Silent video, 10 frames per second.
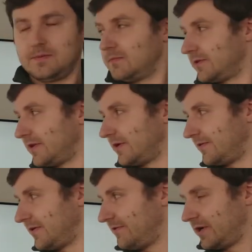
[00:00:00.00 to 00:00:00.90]
But the
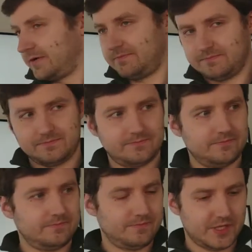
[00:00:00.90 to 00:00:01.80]
very
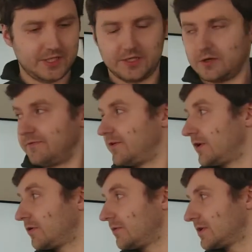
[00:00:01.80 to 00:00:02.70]
beginning of the
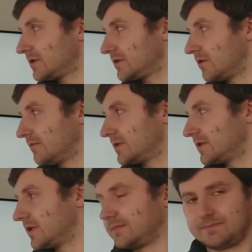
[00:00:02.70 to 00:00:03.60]
request is
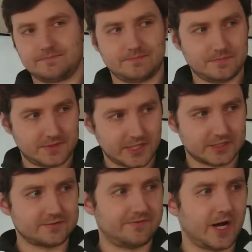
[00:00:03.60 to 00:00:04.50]
always a
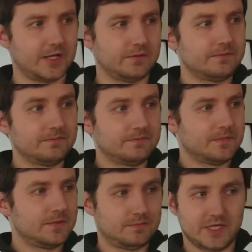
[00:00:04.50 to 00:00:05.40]
text file,
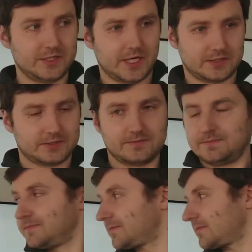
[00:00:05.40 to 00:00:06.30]
plain text.
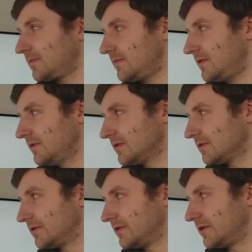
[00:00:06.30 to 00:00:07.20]

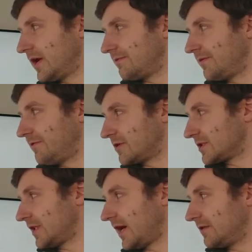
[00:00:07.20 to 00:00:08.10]
So you have the
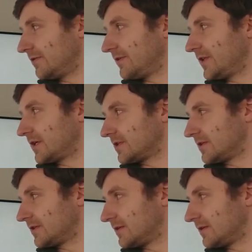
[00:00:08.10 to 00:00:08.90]
first line of the text is